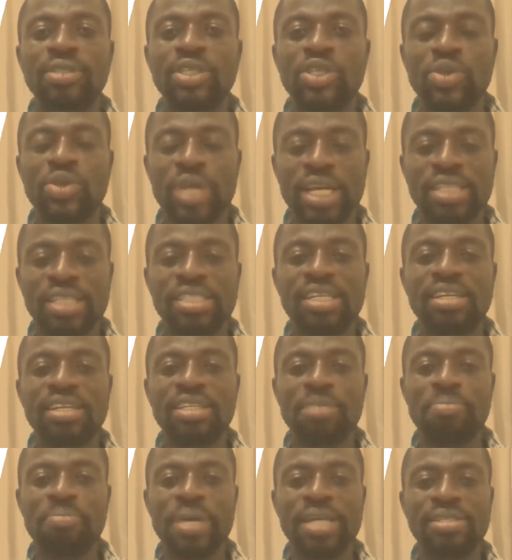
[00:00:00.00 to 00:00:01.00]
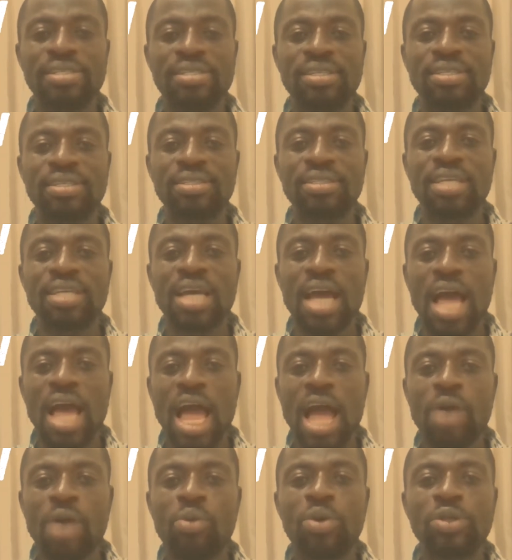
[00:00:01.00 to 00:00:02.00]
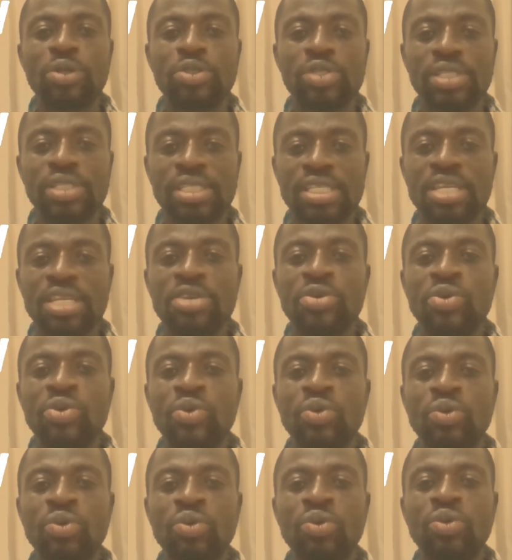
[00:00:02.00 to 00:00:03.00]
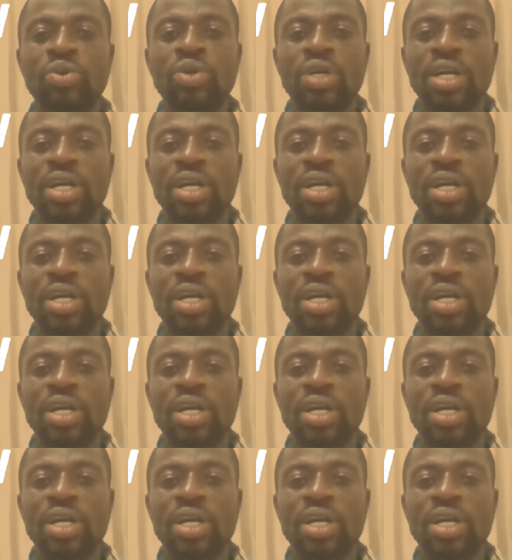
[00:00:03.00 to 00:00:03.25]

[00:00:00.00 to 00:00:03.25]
you can tell the person, I want to see you